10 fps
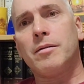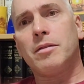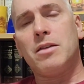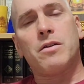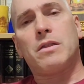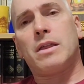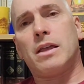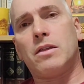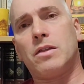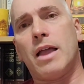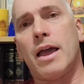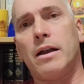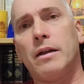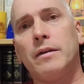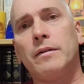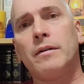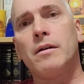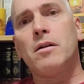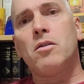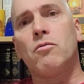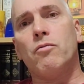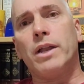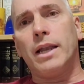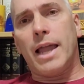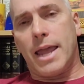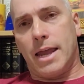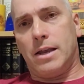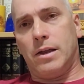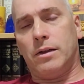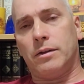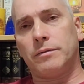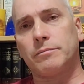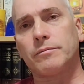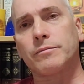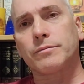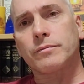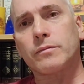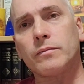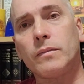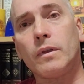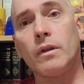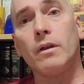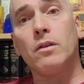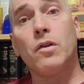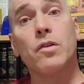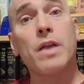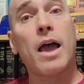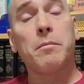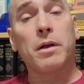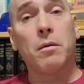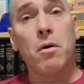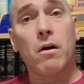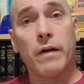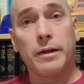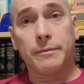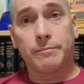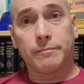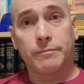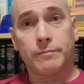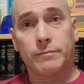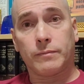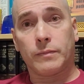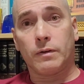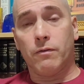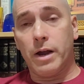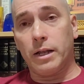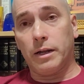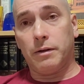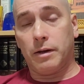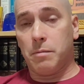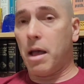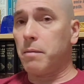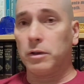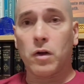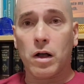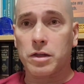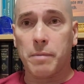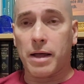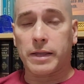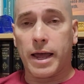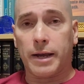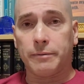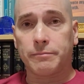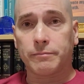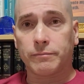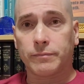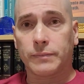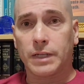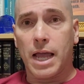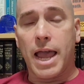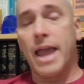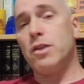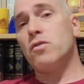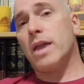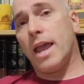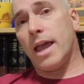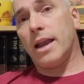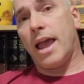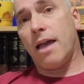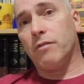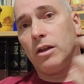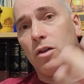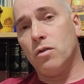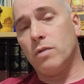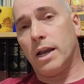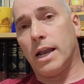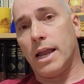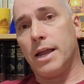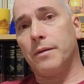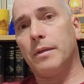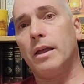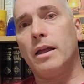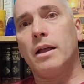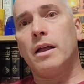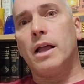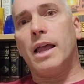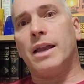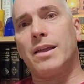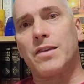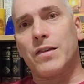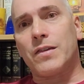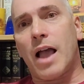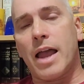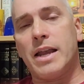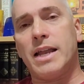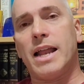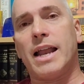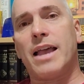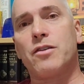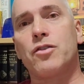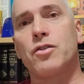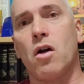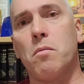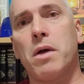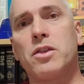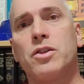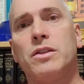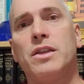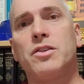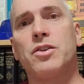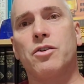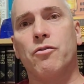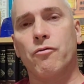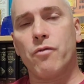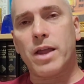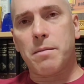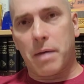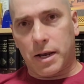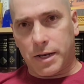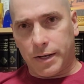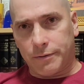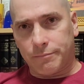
these are things that relate to Sodom and Gomorrah. Really. And the Bible talks about that. And you can't have a unity in a society that has so much disagreement